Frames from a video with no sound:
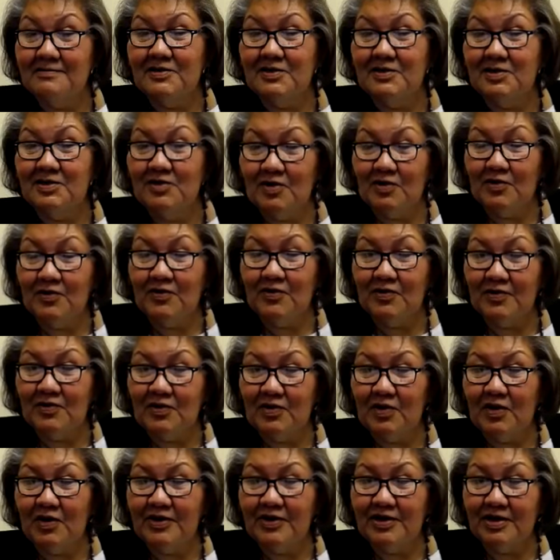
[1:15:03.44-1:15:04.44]
You know,
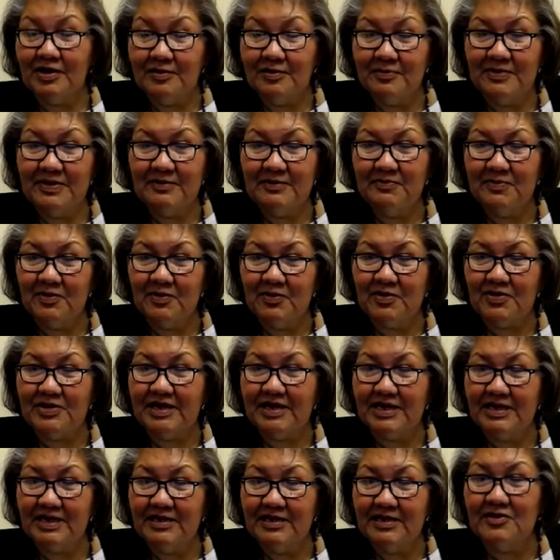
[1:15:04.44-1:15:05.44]
our young people are
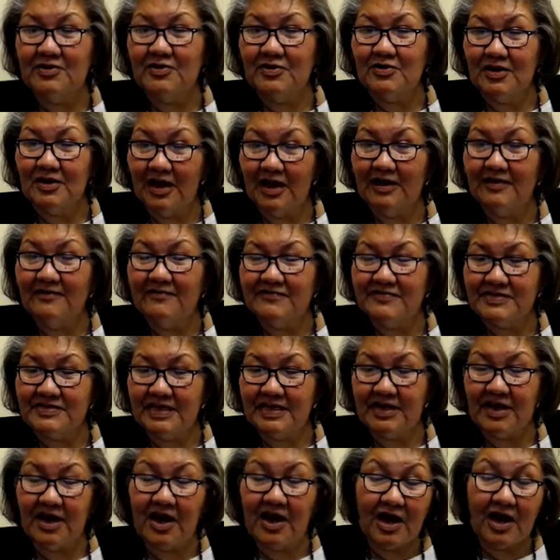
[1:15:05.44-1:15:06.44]
taking their lives
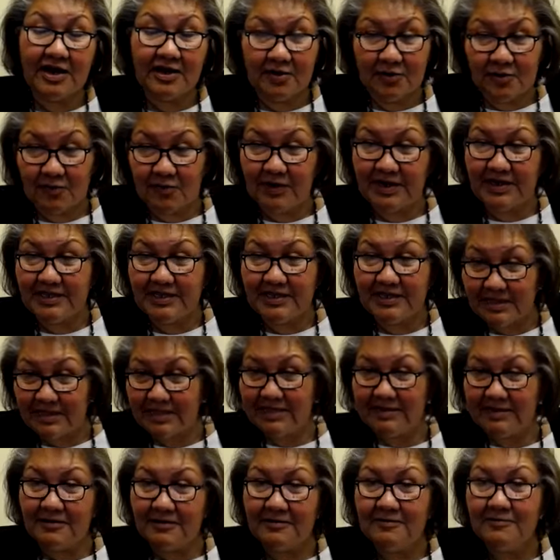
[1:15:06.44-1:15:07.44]
at a higher rate
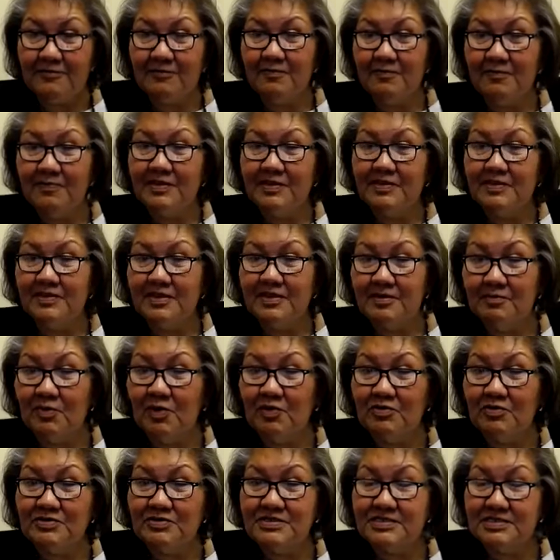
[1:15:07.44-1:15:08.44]
than, than
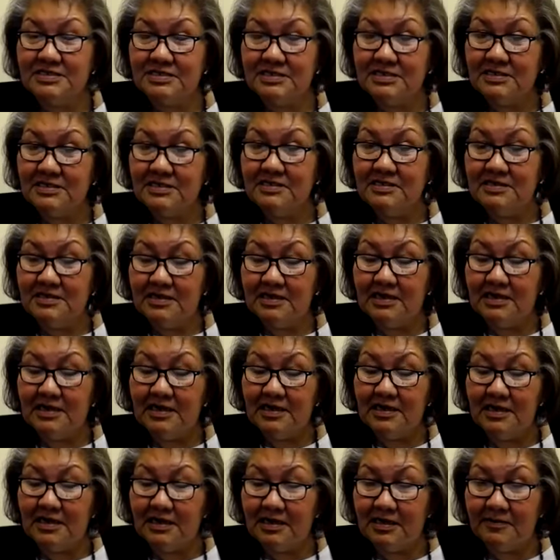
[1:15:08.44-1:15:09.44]
most
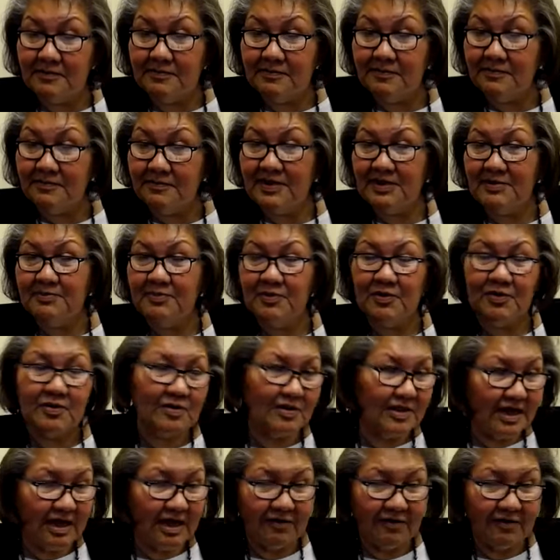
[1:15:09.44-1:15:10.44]
um,
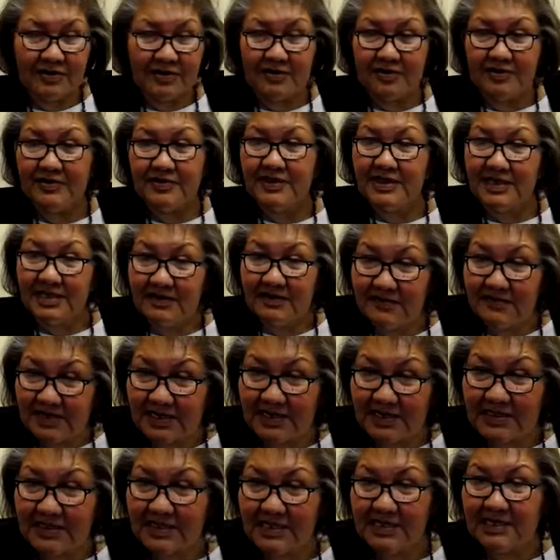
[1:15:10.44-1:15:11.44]
people out there, and even
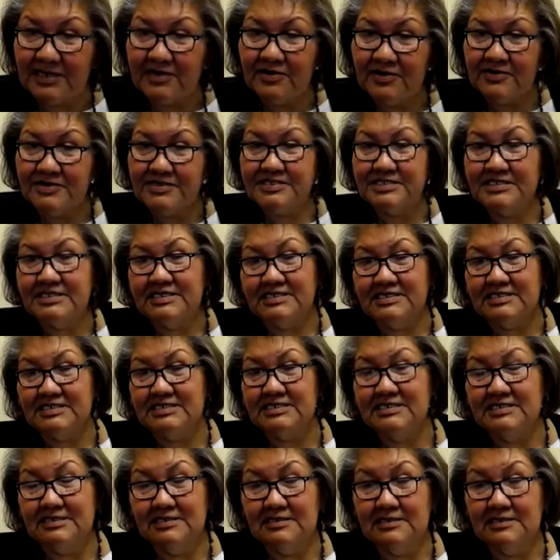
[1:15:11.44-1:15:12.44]
in the inner cities.